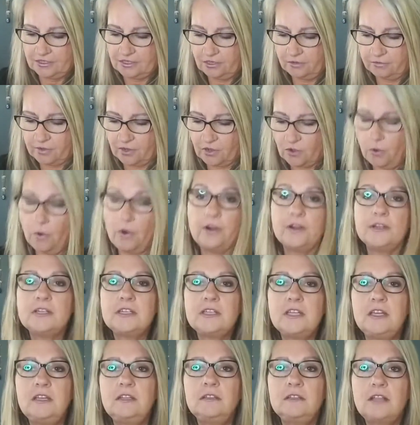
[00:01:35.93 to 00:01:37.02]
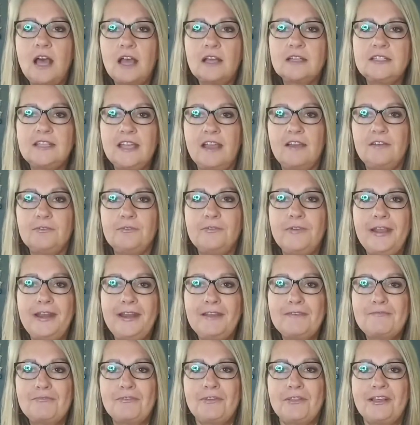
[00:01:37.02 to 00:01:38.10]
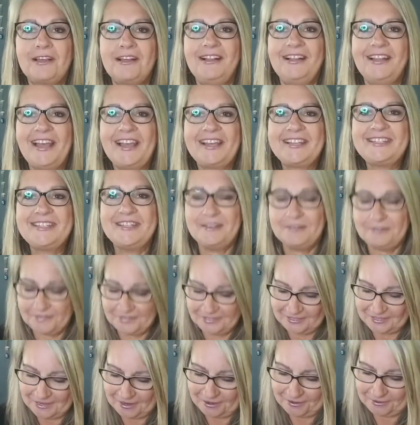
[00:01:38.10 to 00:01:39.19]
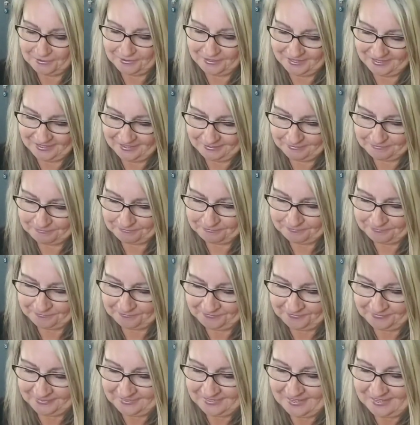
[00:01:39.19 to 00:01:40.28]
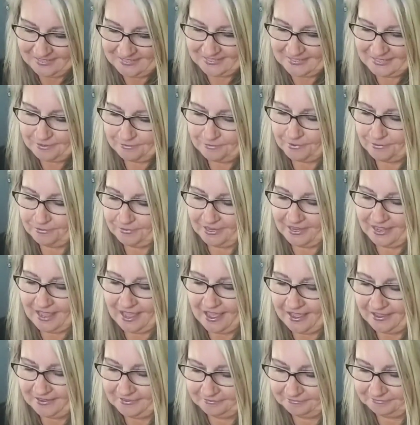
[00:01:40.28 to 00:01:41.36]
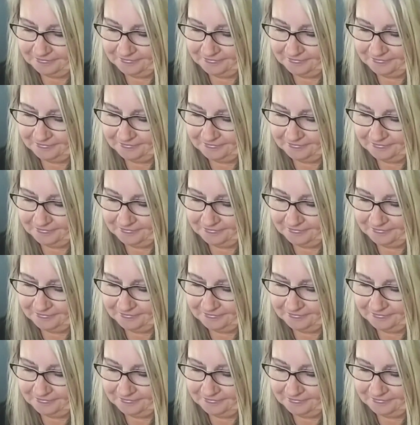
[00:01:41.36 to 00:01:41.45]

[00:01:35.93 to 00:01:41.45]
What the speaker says: a quarantine lockdown reading for the collective. So let's see what we get.